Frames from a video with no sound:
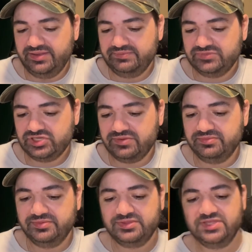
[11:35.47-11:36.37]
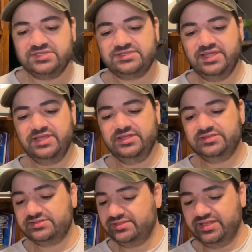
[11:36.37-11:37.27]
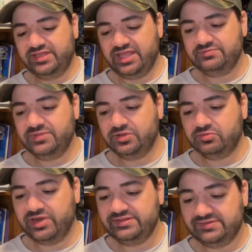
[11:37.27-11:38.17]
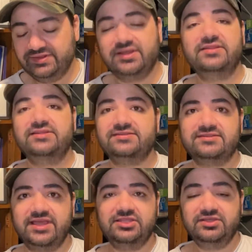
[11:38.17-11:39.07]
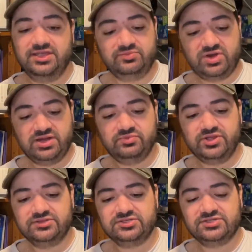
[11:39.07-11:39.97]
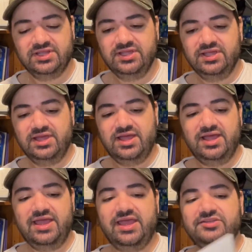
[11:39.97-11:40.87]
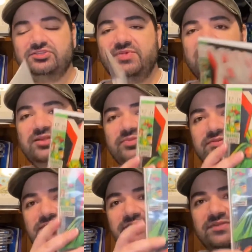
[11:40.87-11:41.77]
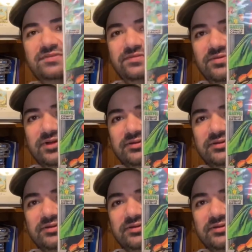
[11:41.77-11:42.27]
So this is, and they gave me a great deal on this. Thank you again, Bratton Brothers. X-Men number 54.